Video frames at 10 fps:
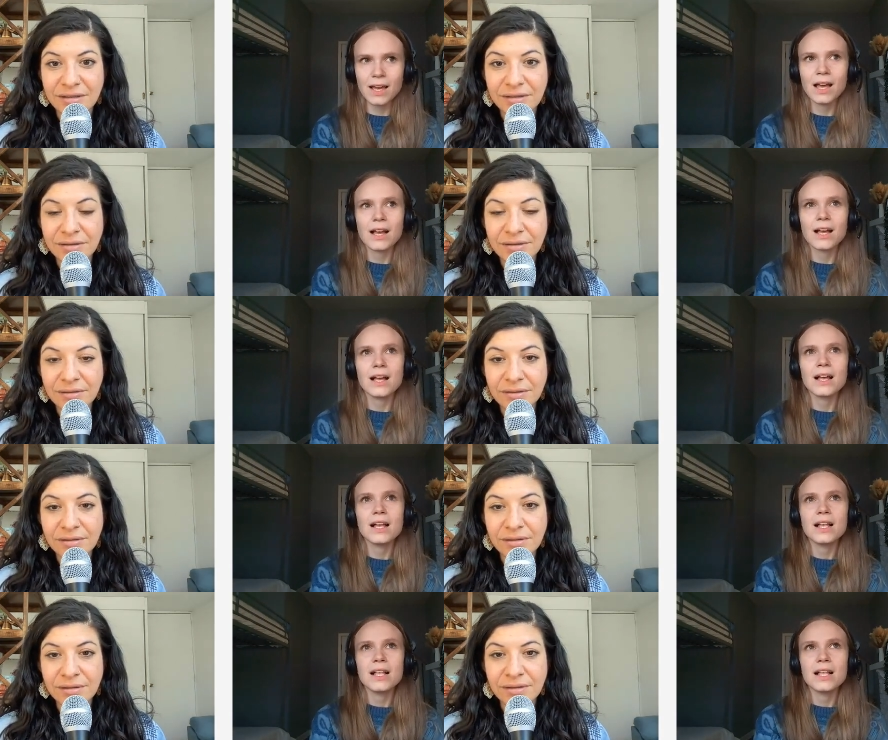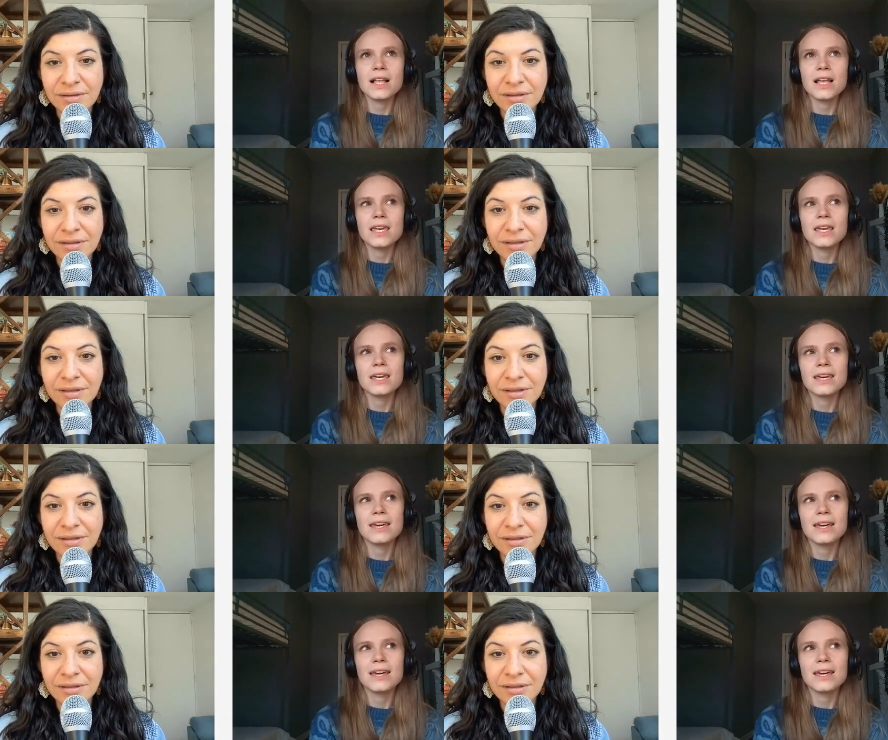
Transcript: Nobody speaks.